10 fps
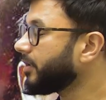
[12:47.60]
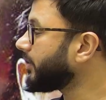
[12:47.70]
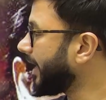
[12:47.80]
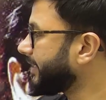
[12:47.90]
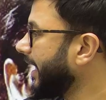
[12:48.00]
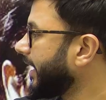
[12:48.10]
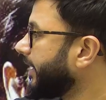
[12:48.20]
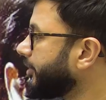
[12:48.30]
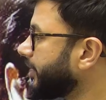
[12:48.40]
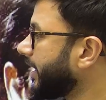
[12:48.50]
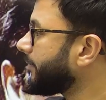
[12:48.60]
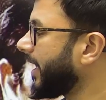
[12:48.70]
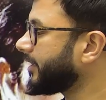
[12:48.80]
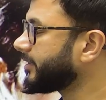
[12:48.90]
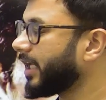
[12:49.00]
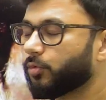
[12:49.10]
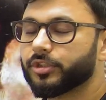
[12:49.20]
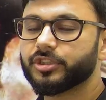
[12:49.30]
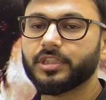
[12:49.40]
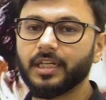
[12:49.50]
exactly the same as that was
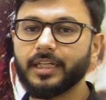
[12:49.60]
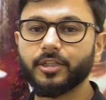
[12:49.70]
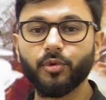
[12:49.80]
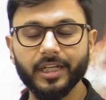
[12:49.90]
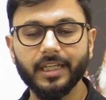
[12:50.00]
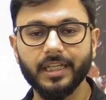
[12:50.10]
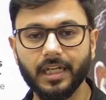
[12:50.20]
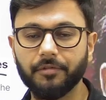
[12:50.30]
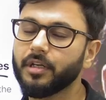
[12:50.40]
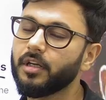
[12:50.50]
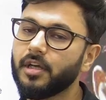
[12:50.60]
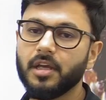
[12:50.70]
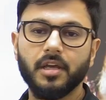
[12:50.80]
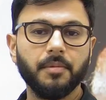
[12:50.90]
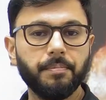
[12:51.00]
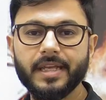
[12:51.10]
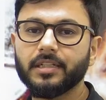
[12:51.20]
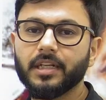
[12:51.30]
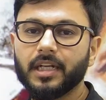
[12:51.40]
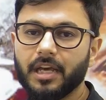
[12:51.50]
done in 2011, being
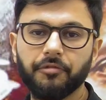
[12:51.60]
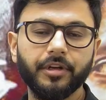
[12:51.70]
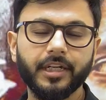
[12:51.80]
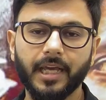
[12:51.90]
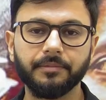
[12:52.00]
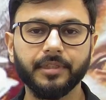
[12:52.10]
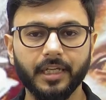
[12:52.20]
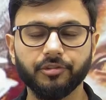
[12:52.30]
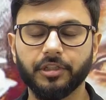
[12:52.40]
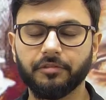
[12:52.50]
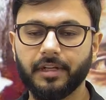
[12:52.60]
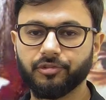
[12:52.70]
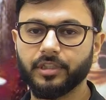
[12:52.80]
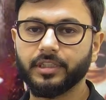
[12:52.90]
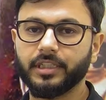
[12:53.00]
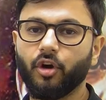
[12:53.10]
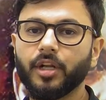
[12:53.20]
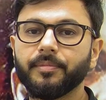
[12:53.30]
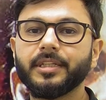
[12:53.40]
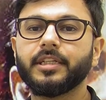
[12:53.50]
done every time there is inflation in the economy.
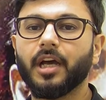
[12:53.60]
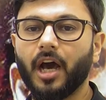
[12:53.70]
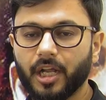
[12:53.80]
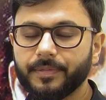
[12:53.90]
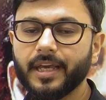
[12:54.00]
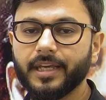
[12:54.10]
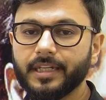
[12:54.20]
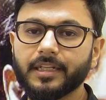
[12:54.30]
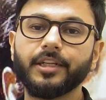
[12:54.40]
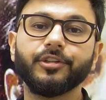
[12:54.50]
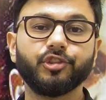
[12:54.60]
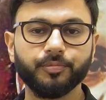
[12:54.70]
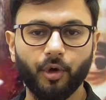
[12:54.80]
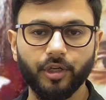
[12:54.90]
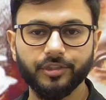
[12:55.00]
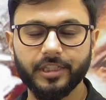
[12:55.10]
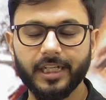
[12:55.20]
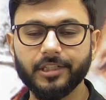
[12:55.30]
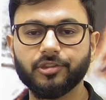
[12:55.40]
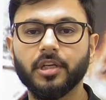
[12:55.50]
The RBI increases policy
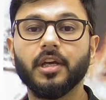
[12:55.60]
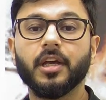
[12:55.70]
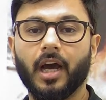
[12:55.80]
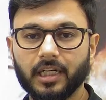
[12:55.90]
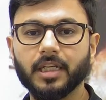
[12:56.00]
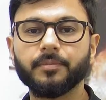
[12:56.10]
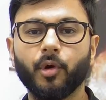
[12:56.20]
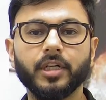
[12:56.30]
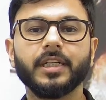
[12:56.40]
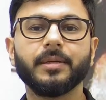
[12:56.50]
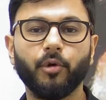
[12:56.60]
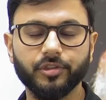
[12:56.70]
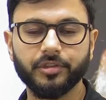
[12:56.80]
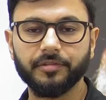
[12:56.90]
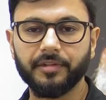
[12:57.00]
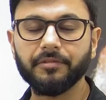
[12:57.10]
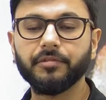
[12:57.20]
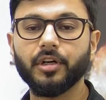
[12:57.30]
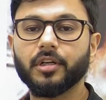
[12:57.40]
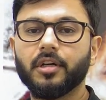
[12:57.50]
rates under monetary policy
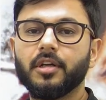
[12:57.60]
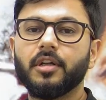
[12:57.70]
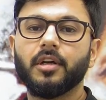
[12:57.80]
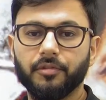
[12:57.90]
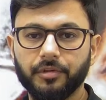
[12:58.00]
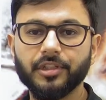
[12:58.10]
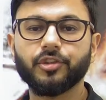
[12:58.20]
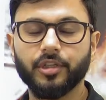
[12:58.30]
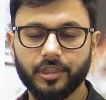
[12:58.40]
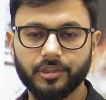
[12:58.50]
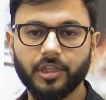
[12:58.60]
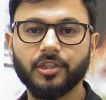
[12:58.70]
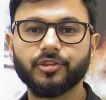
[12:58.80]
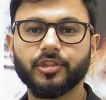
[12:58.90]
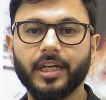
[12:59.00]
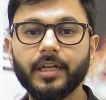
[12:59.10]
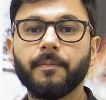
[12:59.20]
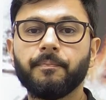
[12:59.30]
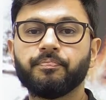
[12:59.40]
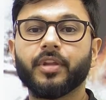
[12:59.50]
framework, which results in
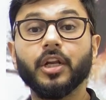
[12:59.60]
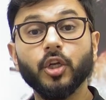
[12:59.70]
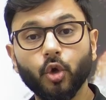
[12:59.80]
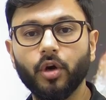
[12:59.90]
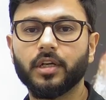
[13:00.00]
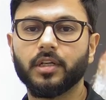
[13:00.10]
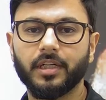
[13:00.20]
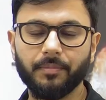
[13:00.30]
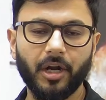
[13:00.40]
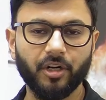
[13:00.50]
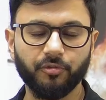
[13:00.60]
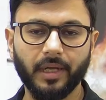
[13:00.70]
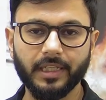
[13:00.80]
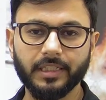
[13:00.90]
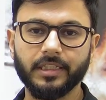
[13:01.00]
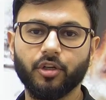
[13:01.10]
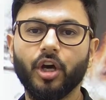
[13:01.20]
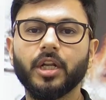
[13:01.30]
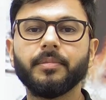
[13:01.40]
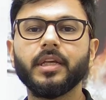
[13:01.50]
lower demand of money in the
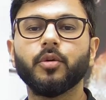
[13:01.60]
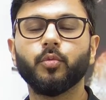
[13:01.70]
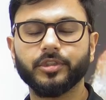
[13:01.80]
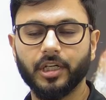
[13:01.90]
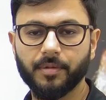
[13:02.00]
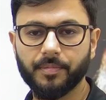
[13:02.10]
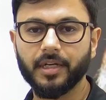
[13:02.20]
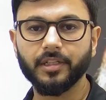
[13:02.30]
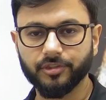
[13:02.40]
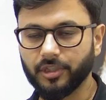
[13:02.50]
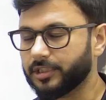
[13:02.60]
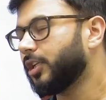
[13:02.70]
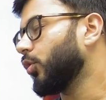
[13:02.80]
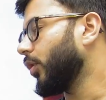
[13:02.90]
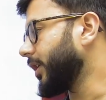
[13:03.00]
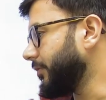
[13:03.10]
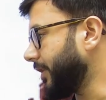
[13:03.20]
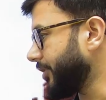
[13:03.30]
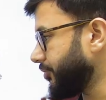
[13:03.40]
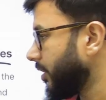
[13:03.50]
economy, which ultimately results in lower inflation.